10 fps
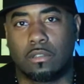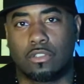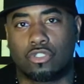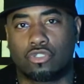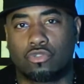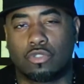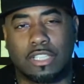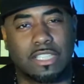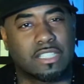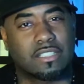
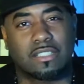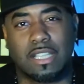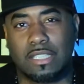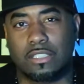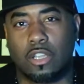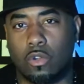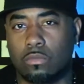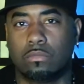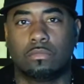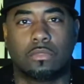strictly just selling
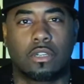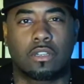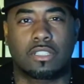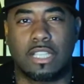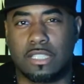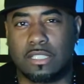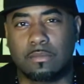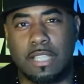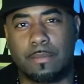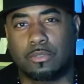dope or selling
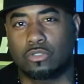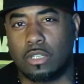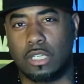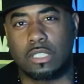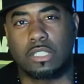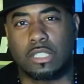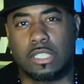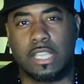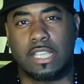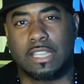some type of drugs just
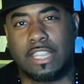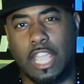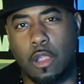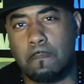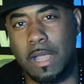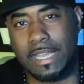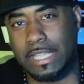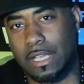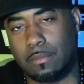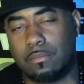to get their
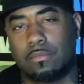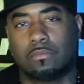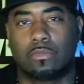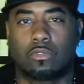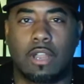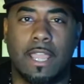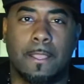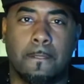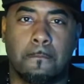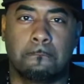money up,
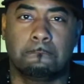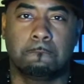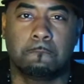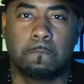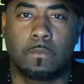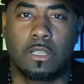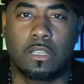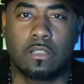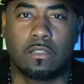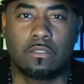right?
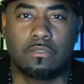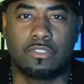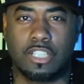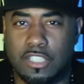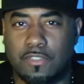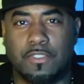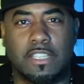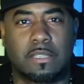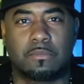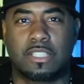Just to
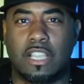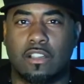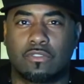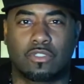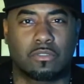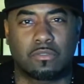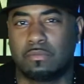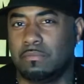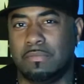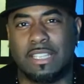feed themselves or
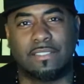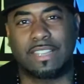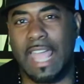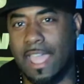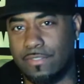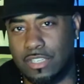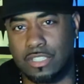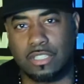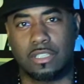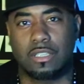live
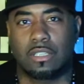lavish,